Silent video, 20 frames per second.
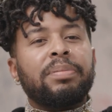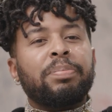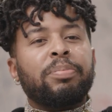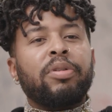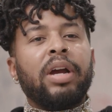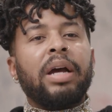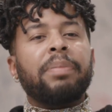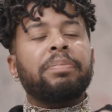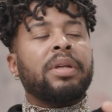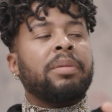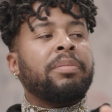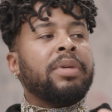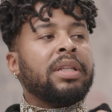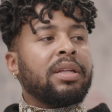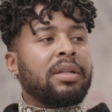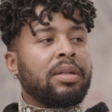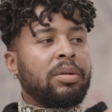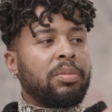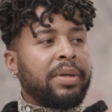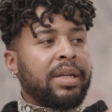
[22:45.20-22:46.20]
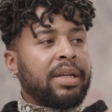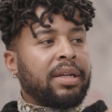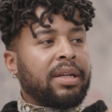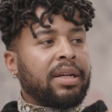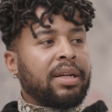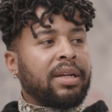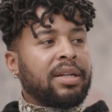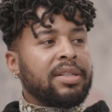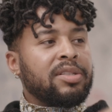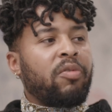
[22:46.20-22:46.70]
prep them a little bit.
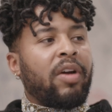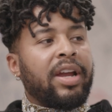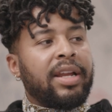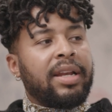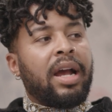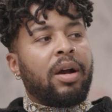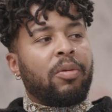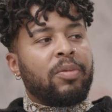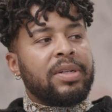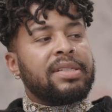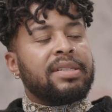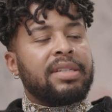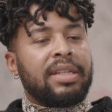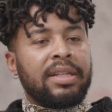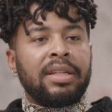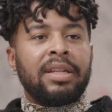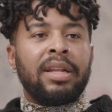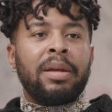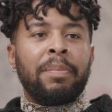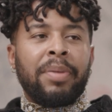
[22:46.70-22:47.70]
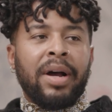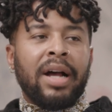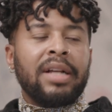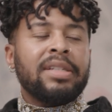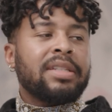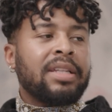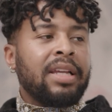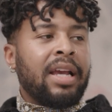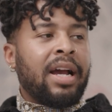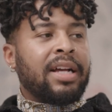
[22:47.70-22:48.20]
Because right now we're sitting in
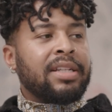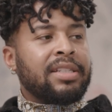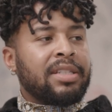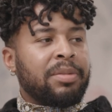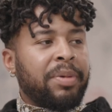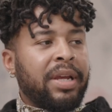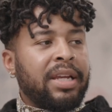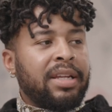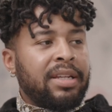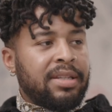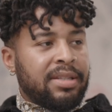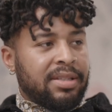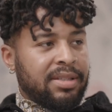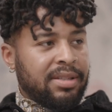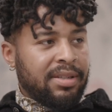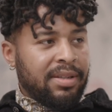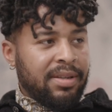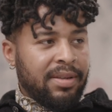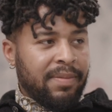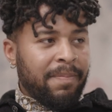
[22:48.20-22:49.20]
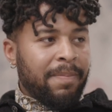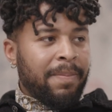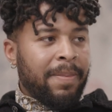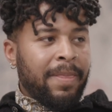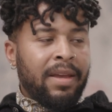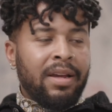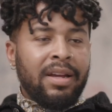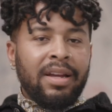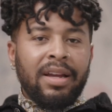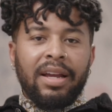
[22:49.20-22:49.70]
Basquiat's space.
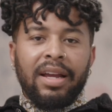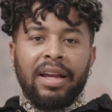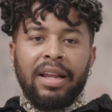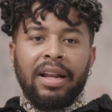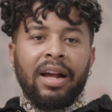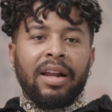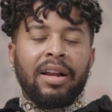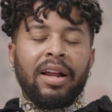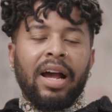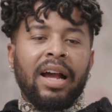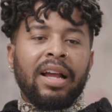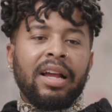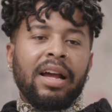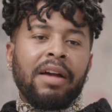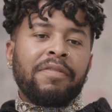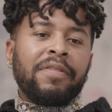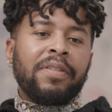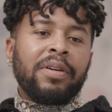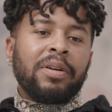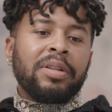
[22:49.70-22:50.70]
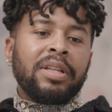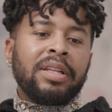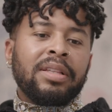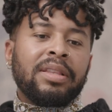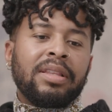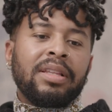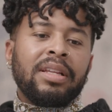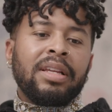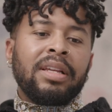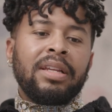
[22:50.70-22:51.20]
And I feel that
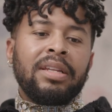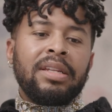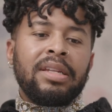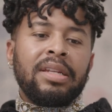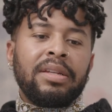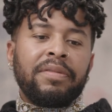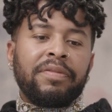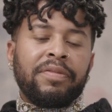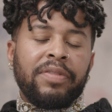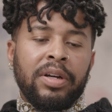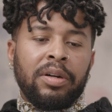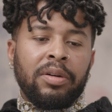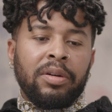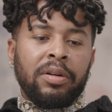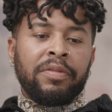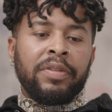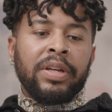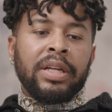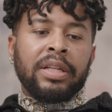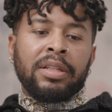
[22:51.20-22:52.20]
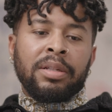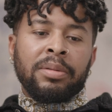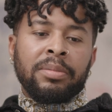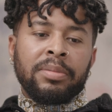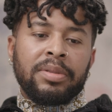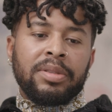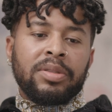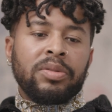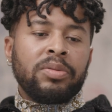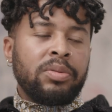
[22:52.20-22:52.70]
he fell a victim
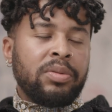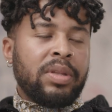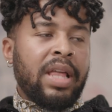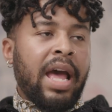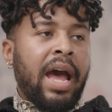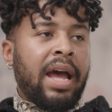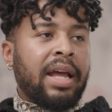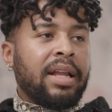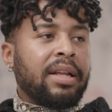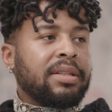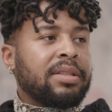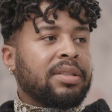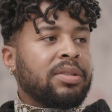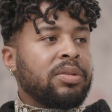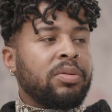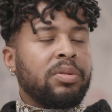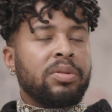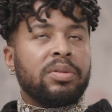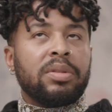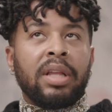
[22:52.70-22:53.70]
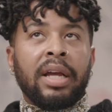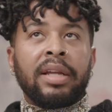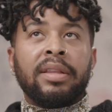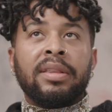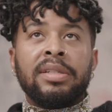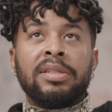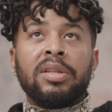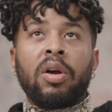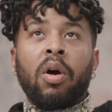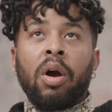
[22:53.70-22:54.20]
to that, to like
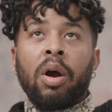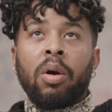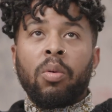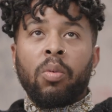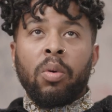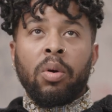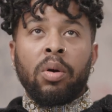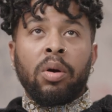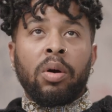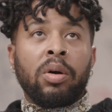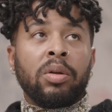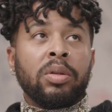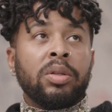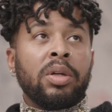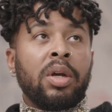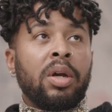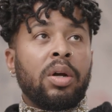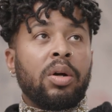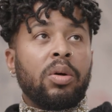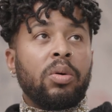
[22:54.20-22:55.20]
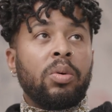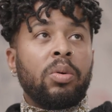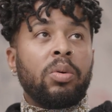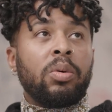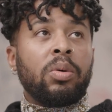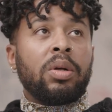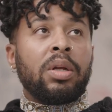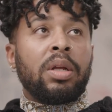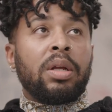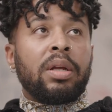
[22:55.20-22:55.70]
this art world,
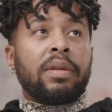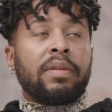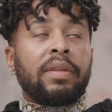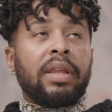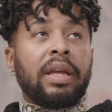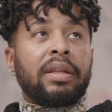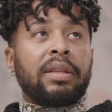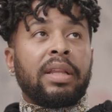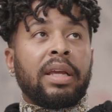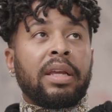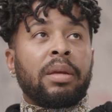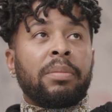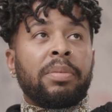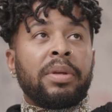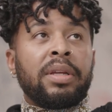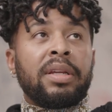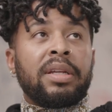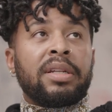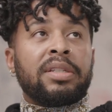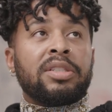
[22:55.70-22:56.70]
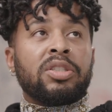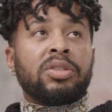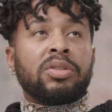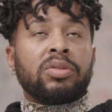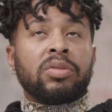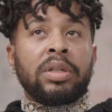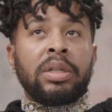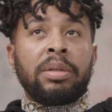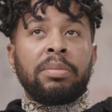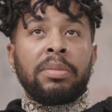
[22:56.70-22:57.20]
who they could be
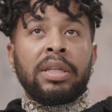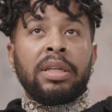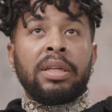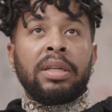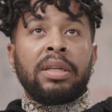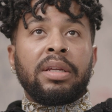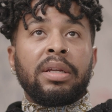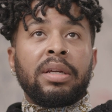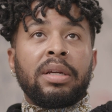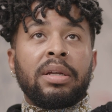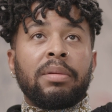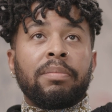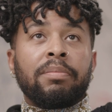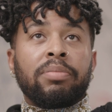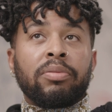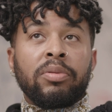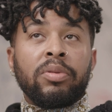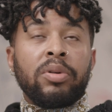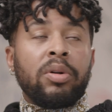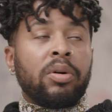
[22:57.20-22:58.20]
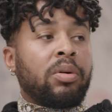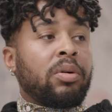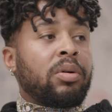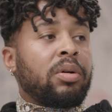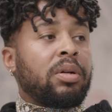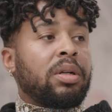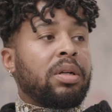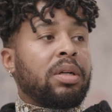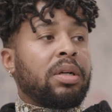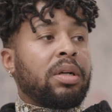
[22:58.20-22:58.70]
extremely
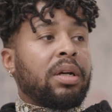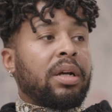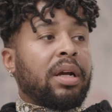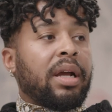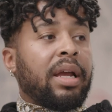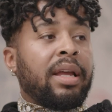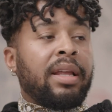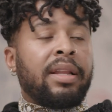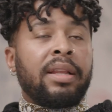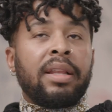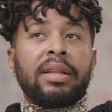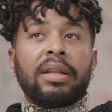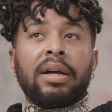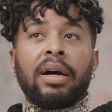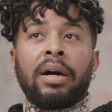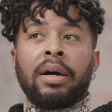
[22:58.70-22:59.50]
brutal and